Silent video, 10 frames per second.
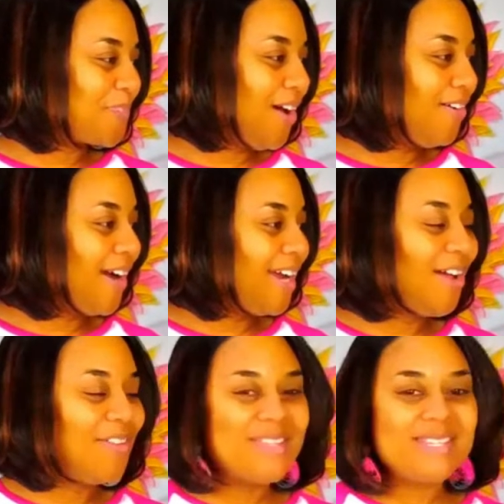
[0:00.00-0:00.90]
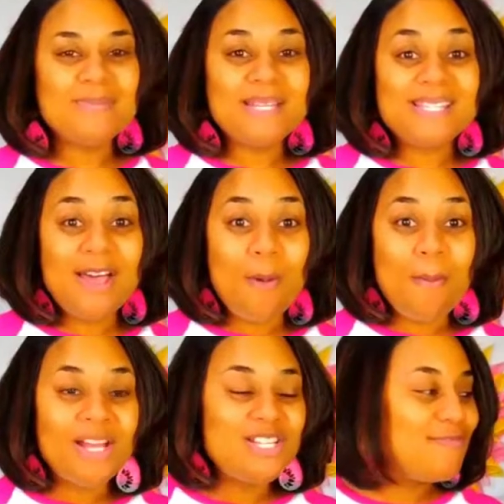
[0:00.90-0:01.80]
All right, y'all, this has been so
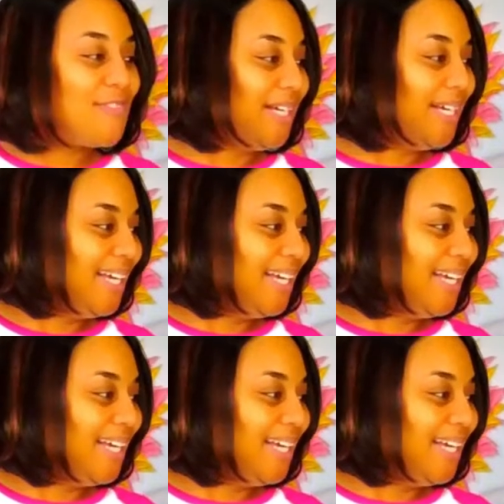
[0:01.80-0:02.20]
much fun.